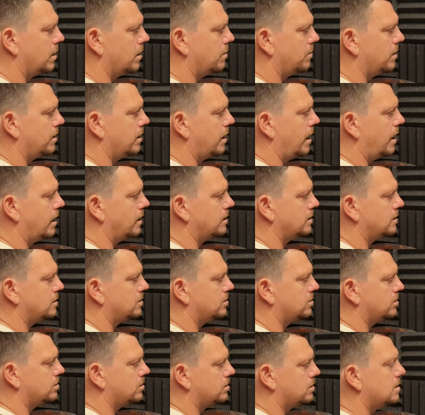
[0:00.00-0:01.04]
Maybe it ends
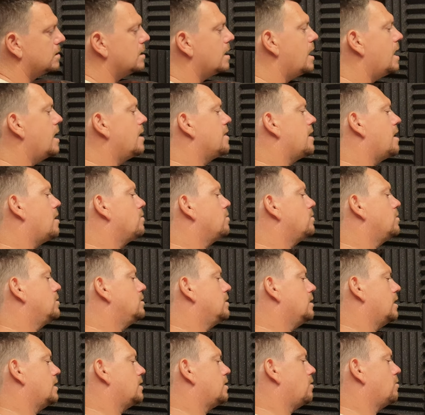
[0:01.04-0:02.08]
just there, that
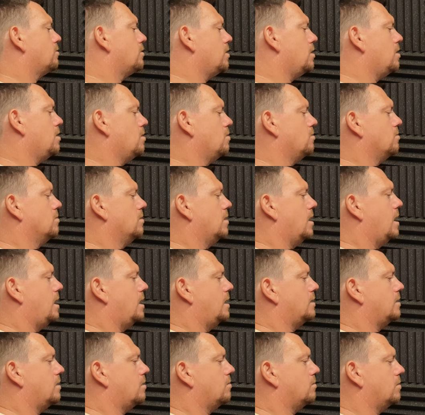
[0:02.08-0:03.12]
one. I don't know.
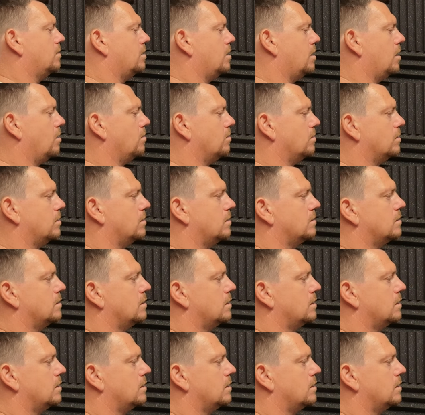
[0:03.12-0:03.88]
I don't know.